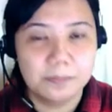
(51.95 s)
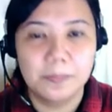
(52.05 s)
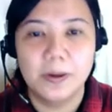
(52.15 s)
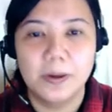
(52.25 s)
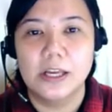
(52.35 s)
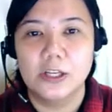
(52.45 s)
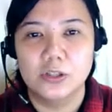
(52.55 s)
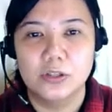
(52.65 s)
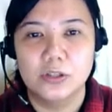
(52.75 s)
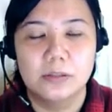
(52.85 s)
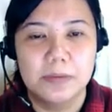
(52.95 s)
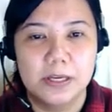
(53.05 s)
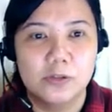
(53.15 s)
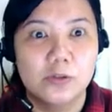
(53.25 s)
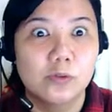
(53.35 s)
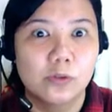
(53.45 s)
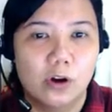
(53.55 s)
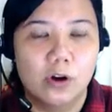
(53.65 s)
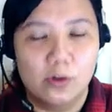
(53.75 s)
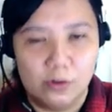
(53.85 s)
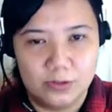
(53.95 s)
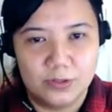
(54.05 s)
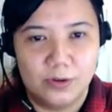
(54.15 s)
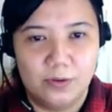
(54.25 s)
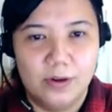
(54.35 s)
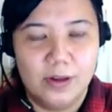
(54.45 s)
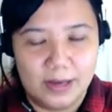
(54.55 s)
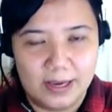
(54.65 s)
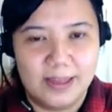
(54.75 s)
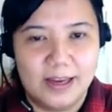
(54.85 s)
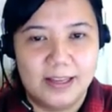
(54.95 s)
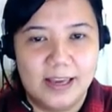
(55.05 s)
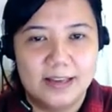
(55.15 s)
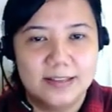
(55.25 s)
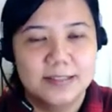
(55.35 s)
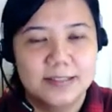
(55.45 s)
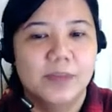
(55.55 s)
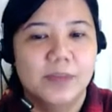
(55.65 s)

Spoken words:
but it shouldn't be too long also in that case.